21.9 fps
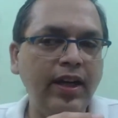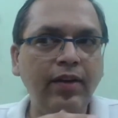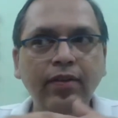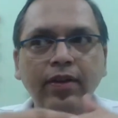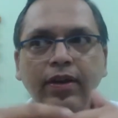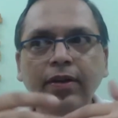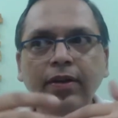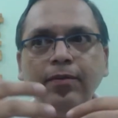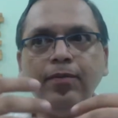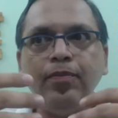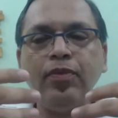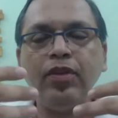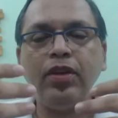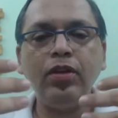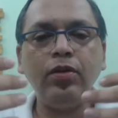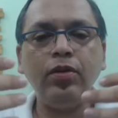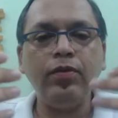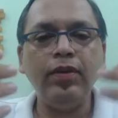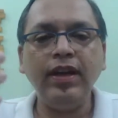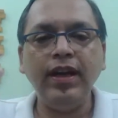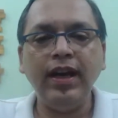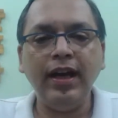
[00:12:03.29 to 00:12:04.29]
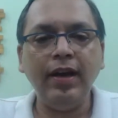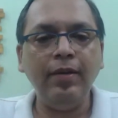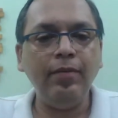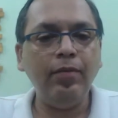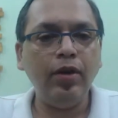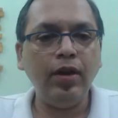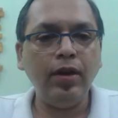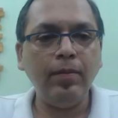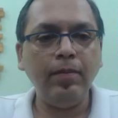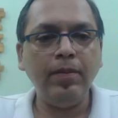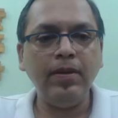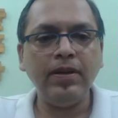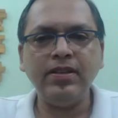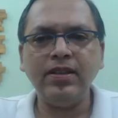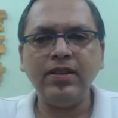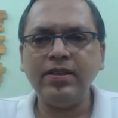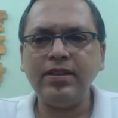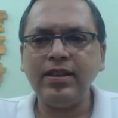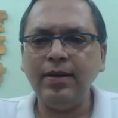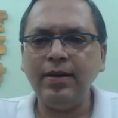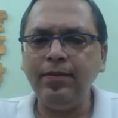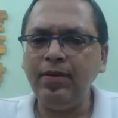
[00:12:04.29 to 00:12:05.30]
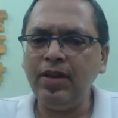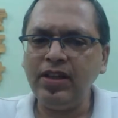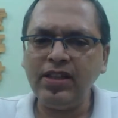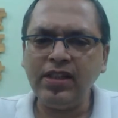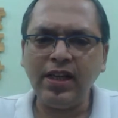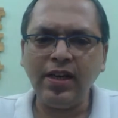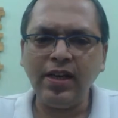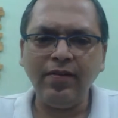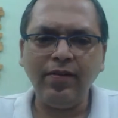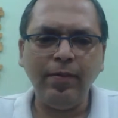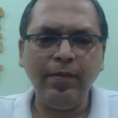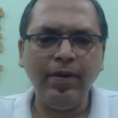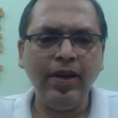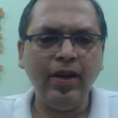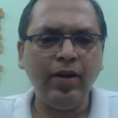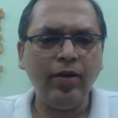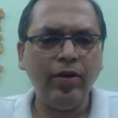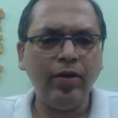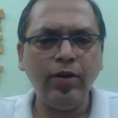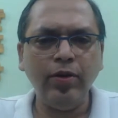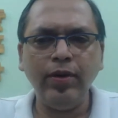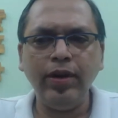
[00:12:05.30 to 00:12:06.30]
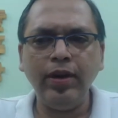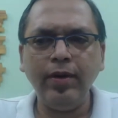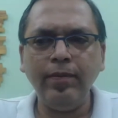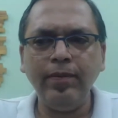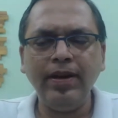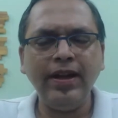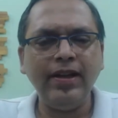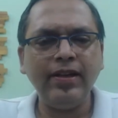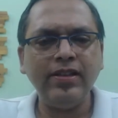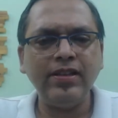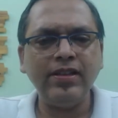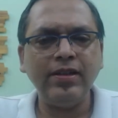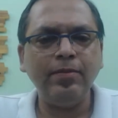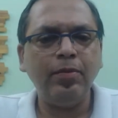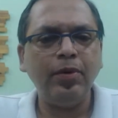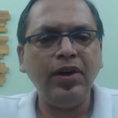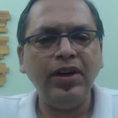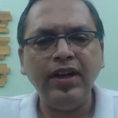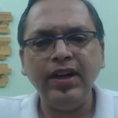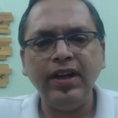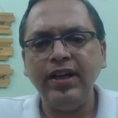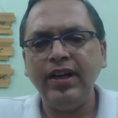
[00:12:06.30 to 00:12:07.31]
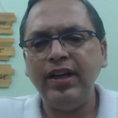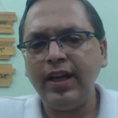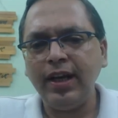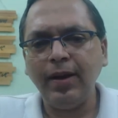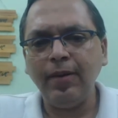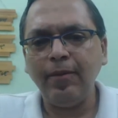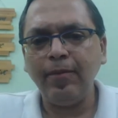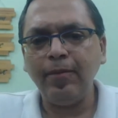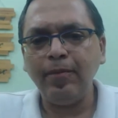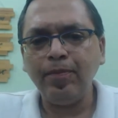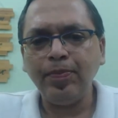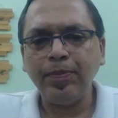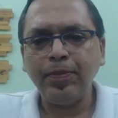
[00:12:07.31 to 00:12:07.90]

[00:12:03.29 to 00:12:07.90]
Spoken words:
Even when I'm doing business, I'm teaching everybody how to do it. But at some point in time,